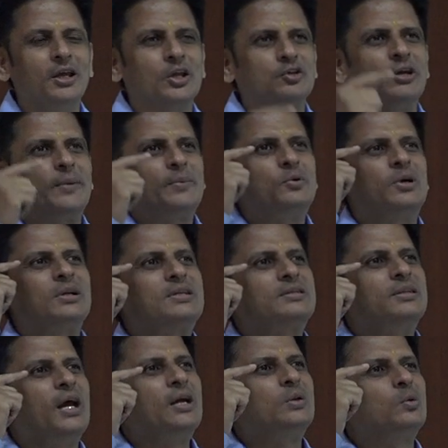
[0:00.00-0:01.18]
you have to
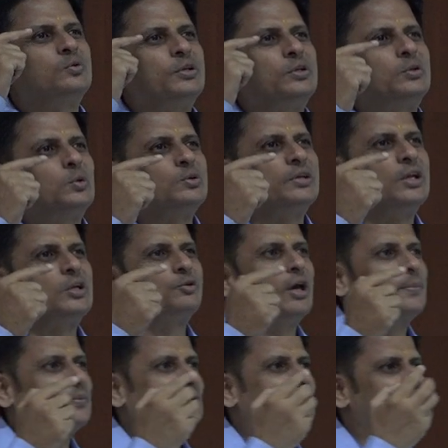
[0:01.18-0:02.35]
understand those ethos and you
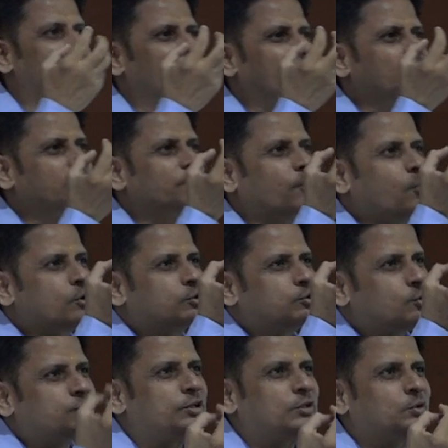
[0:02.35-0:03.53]
have to invoke
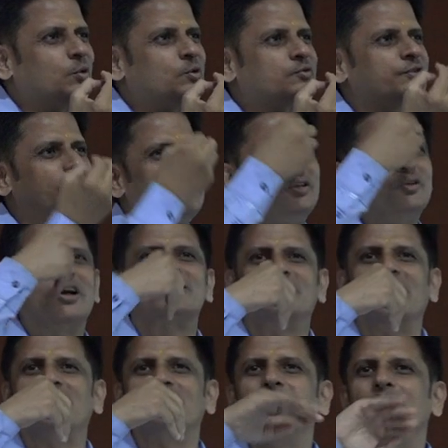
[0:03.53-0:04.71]
those ethos within
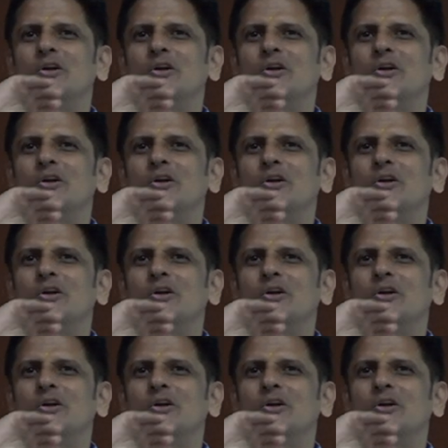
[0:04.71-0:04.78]
yourself